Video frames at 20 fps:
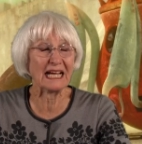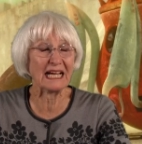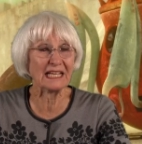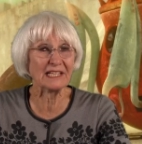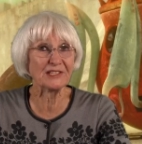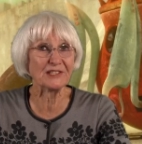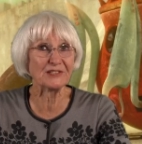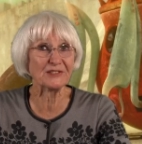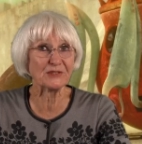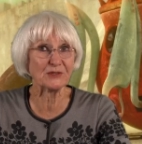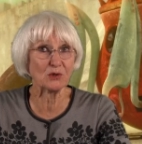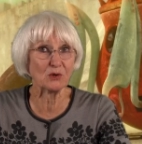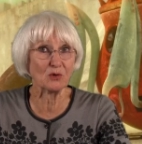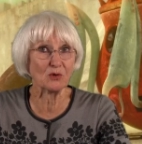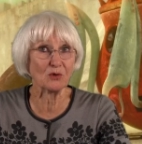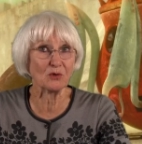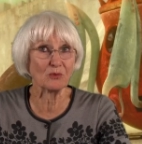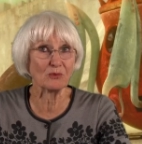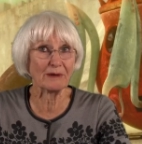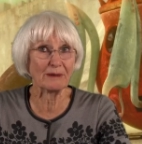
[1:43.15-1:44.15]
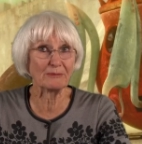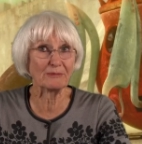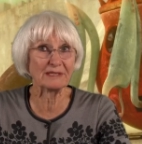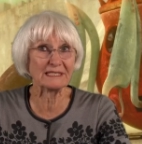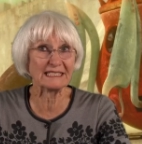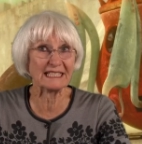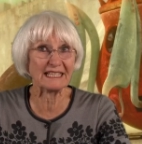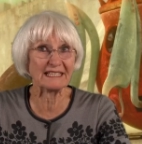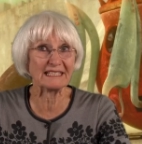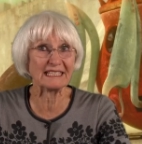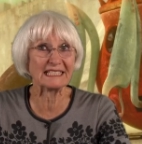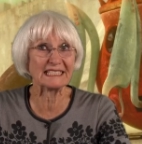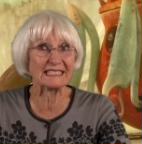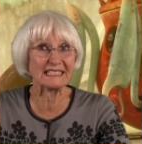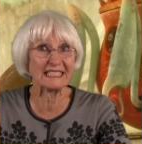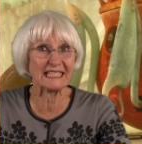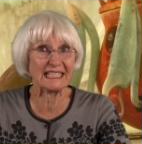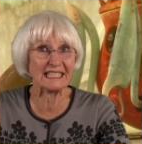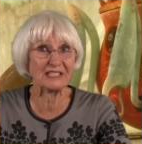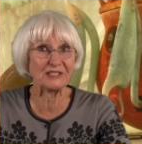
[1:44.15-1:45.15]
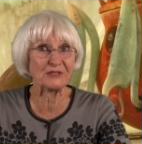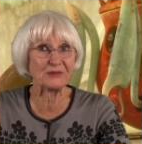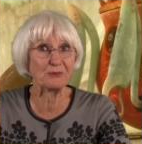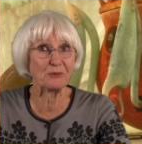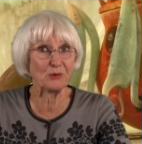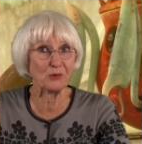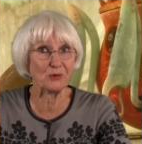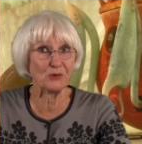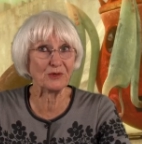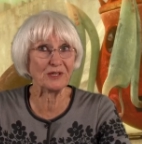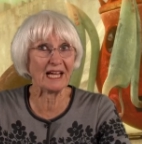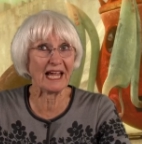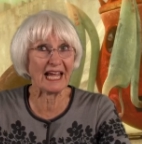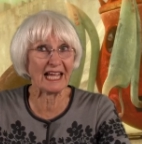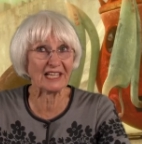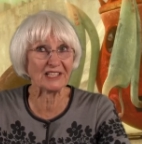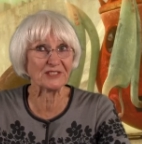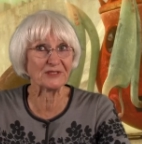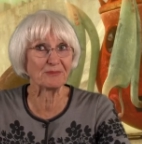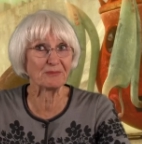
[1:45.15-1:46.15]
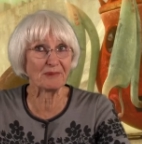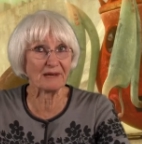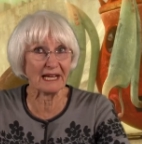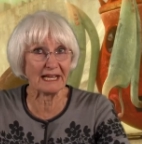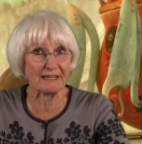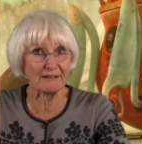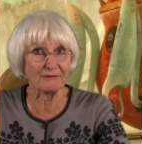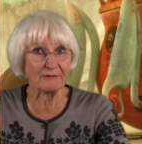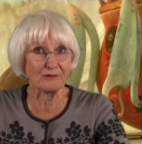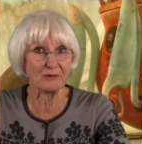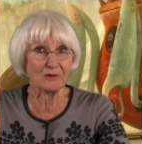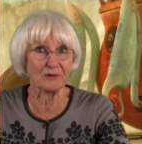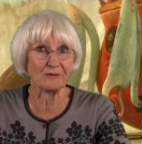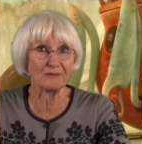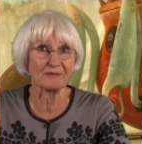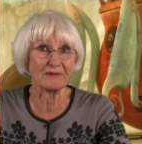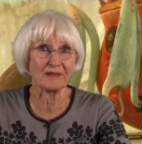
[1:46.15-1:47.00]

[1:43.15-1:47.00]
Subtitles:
underscore represent the scene's mood as playful.